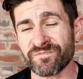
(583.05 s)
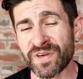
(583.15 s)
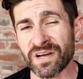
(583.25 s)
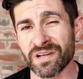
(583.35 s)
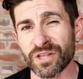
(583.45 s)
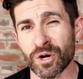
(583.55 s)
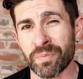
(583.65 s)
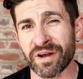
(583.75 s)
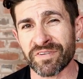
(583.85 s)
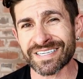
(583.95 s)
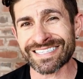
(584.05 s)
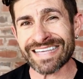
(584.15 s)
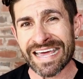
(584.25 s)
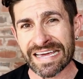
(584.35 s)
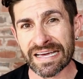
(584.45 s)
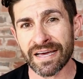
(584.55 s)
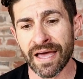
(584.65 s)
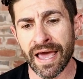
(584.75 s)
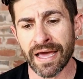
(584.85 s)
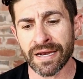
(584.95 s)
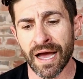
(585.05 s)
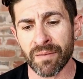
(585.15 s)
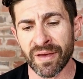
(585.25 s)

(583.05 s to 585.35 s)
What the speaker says: feel a little bit of a sting, and